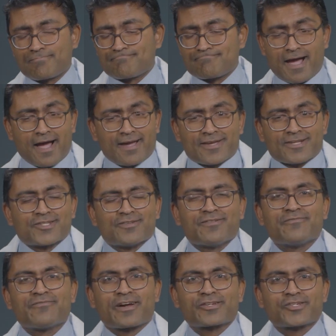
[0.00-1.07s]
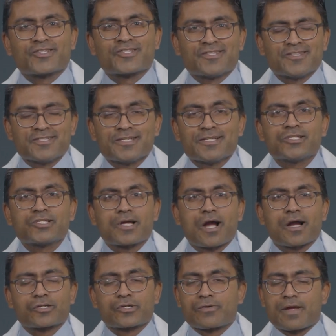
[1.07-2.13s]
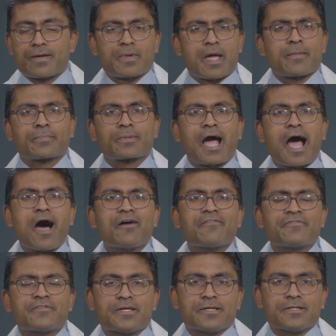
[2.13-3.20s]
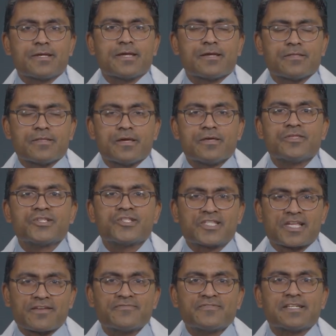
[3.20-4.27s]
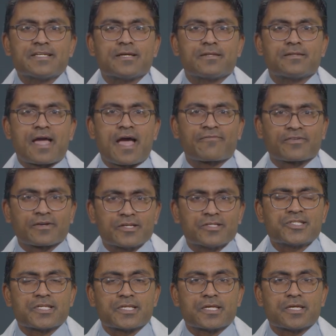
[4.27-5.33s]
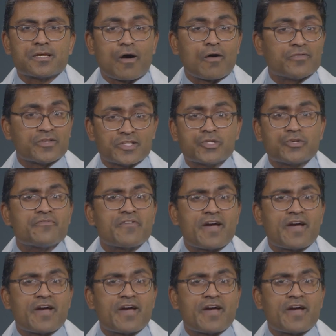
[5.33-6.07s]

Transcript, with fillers: and I, as an infectious disease doctor, am confident in the safety and efficacy of these new